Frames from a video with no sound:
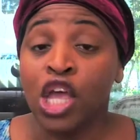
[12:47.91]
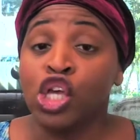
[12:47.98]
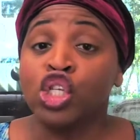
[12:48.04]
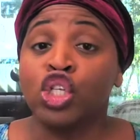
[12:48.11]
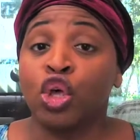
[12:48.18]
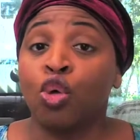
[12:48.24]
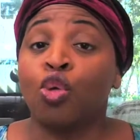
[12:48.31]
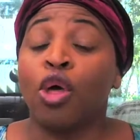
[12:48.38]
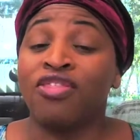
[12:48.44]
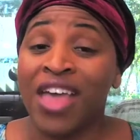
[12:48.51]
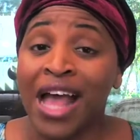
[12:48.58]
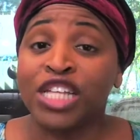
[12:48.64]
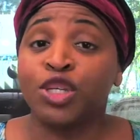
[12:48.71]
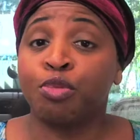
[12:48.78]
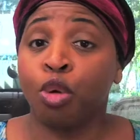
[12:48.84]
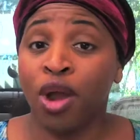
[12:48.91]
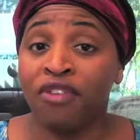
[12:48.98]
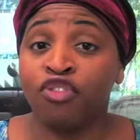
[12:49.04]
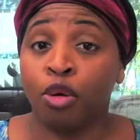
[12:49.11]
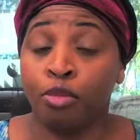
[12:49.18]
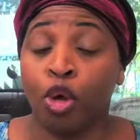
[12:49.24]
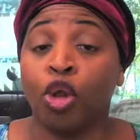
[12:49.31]
So that's
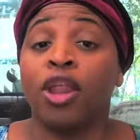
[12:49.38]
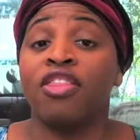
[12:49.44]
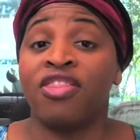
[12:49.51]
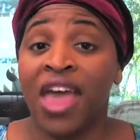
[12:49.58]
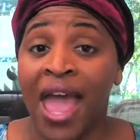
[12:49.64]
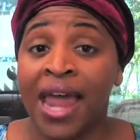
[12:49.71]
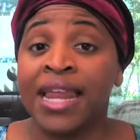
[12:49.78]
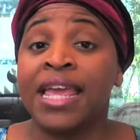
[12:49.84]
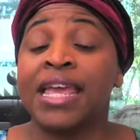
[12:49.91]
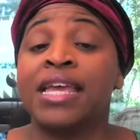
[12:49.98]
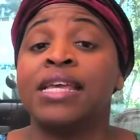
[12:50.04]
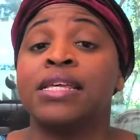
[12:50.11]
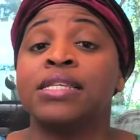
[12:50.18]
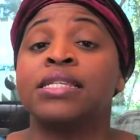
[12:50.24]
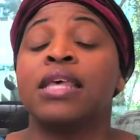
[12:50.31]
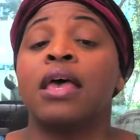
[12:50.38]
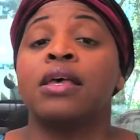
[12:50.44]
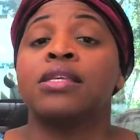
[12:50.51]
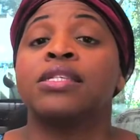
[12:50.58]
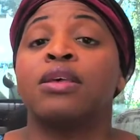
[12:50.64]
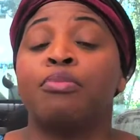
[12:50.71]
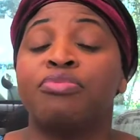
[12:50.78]
preferable. That is
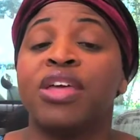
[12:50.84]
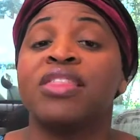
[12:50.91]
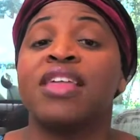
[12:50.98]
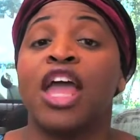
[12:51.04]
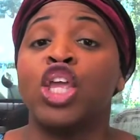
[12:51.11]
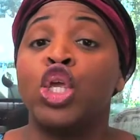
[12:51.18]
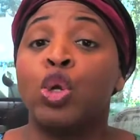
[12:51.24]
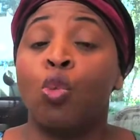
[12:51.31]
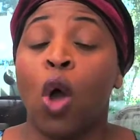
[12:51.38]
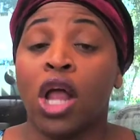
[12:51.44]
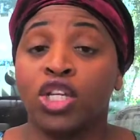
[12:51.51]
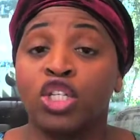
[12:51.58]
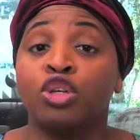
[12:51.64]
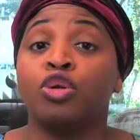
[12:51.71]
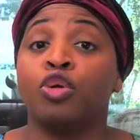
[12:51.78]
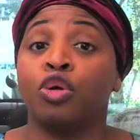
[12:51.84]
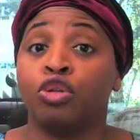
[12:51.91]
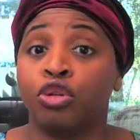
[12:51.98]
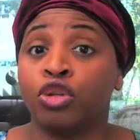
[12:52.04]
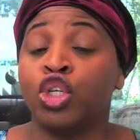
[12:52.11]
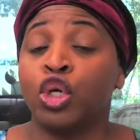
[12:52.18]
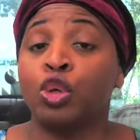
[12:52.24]
something that you want to
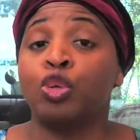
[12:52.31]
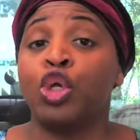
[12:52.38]
do.